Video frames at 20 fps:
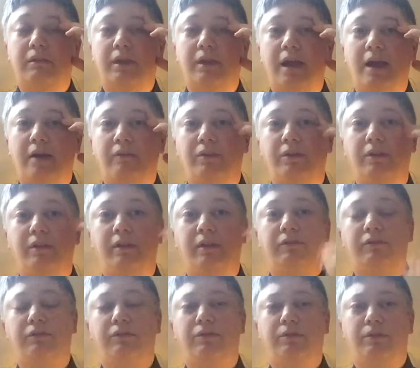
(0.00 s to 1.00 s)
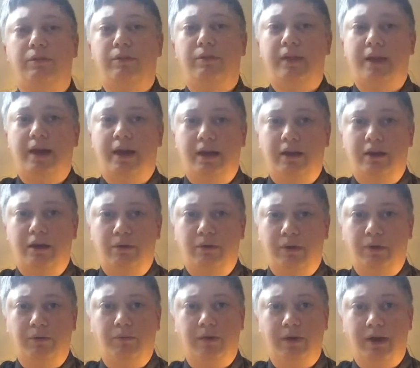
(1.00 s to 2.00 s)
having lived through that,
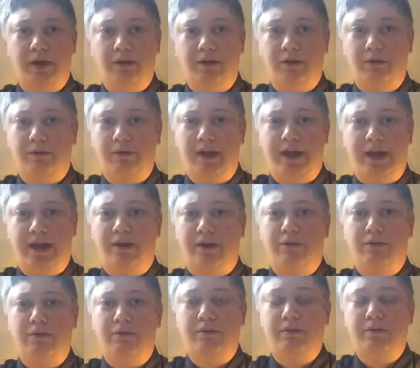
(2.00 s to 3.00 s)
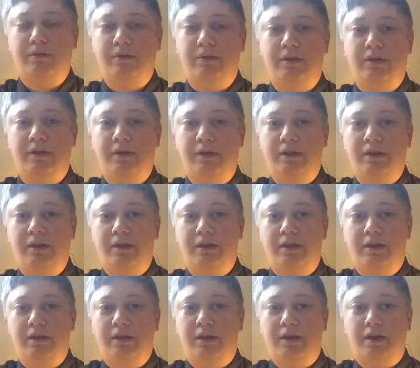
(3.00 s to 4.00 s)
knowing what I know now,
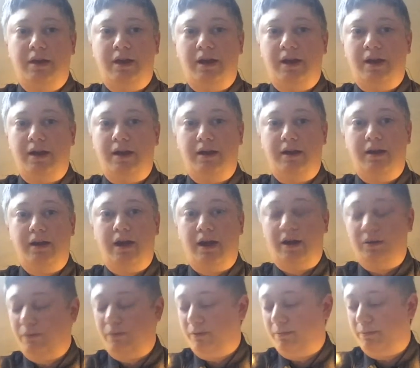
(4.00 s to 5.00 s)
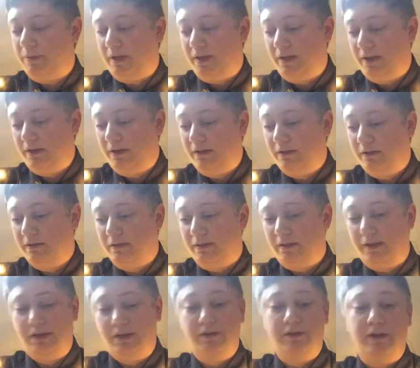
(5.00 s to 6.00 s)
I would be
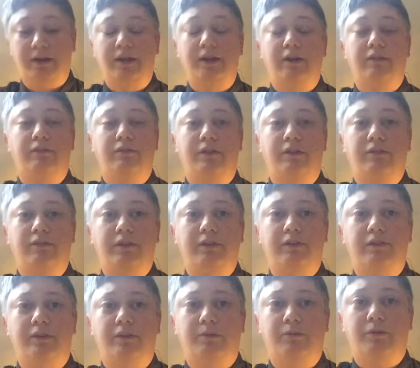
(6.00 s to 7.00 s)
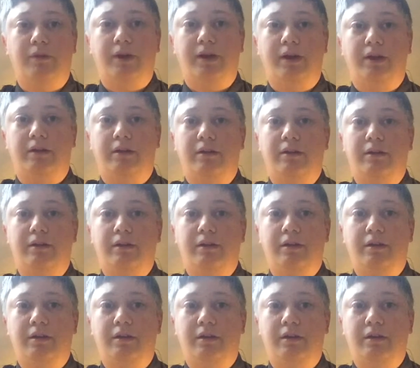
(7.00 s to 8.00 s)
leery of living somewhere
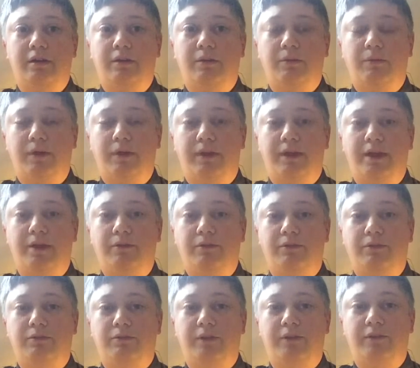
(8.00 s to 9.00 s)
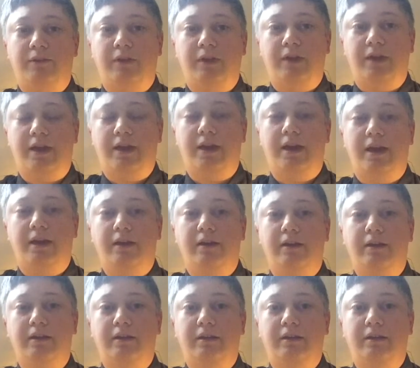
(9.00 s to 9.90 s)
where that was a risk again.